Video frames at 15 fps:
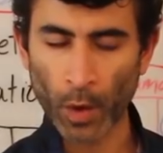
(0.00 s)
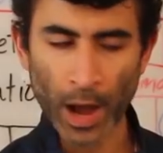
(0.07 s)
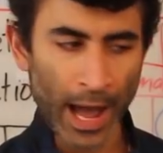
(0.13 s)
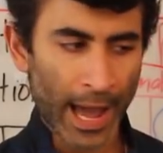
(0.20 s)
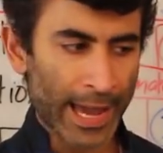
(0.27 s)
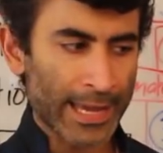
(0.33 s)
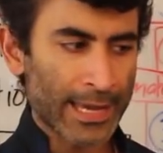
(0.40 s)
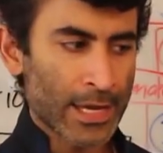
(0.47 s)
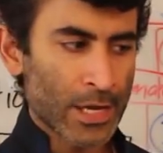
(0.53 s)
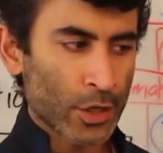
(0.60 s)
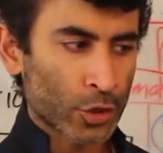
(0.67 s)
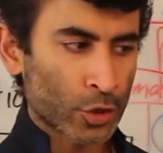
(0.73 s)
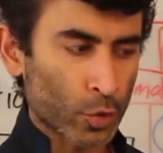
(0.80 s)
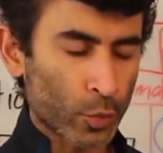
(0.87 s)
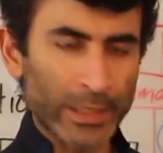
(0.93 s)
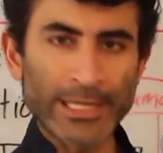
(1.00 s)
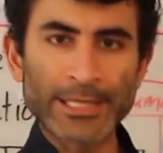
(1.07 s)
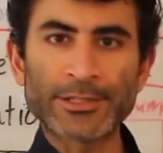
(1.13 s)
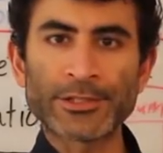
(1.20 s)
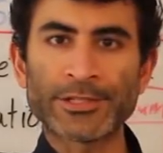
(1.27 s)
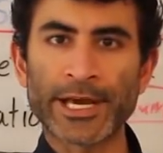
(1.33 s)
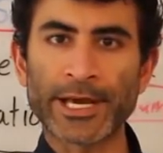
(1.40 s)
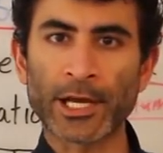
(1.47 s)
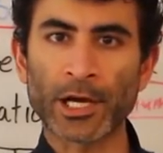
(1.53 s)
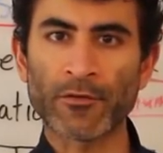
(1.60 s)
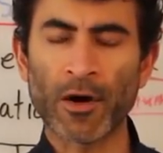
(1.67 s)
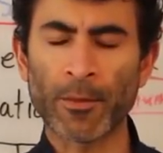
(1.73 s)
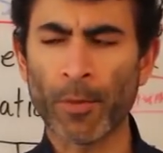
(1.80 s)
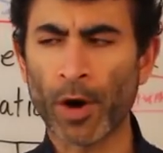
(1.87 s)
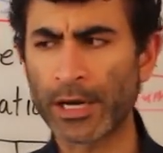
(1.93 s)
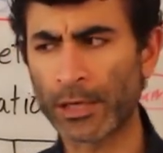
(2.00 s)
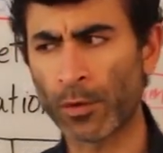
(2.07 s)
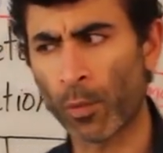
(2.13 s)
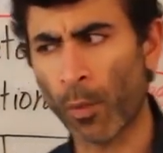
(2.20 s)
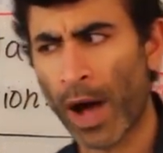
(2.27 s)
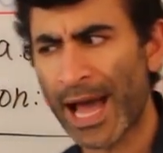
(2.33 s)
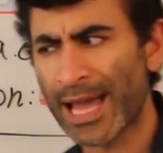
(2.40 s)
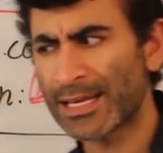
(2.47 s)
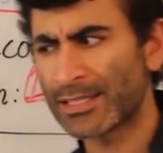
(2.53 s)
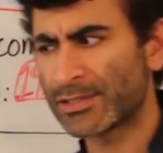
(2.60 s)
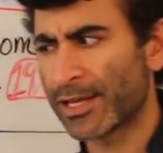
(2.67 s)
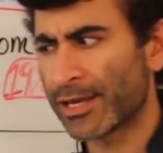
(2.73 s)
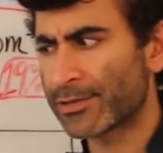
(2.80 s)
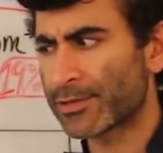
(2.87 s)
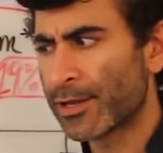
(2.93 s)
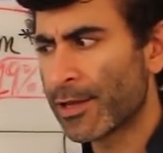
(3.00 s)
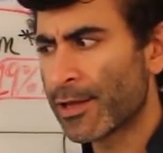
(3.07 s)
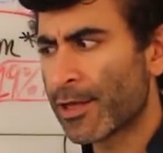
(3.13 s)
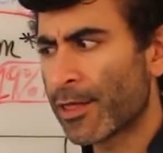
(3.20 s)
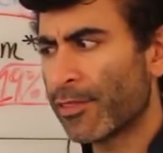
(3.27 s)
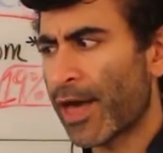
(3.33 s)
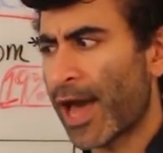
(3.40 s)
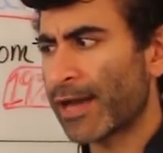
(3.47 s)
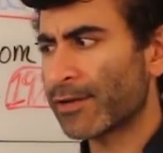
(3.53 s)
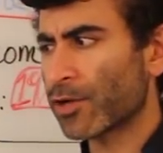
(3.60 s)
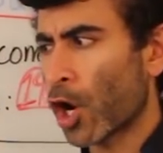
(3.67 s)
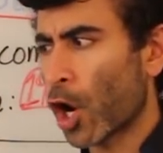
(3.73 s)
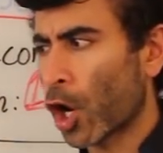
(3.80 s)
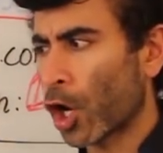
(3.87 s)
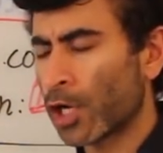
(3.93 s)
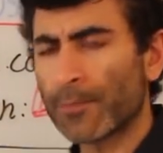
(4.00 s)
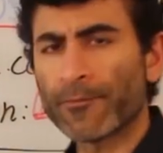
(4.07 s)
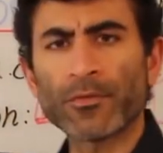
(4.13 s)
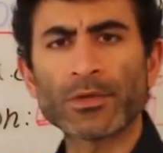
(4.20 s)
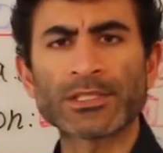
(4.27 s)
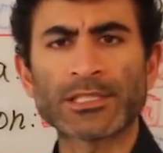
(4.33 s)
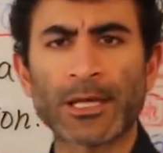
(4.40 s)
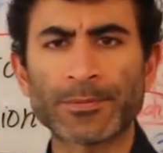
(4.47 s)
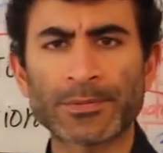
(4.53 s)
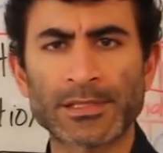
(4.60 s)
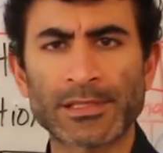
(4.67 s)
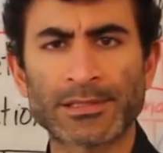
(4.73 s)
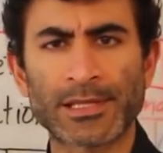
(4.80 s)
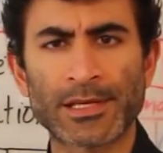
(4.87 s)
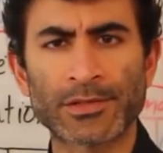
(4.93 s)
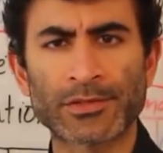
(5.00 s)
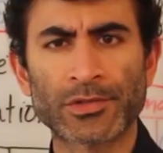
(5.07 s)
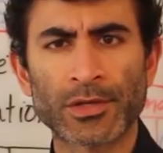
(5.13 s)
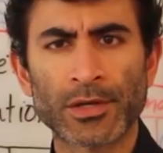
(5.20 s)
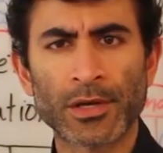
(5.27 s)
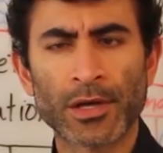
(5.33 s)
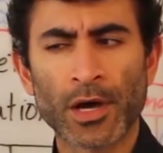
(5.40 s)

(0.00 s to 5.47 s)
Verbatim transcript: Why do we need to take care of our body? Why is it that harmful substances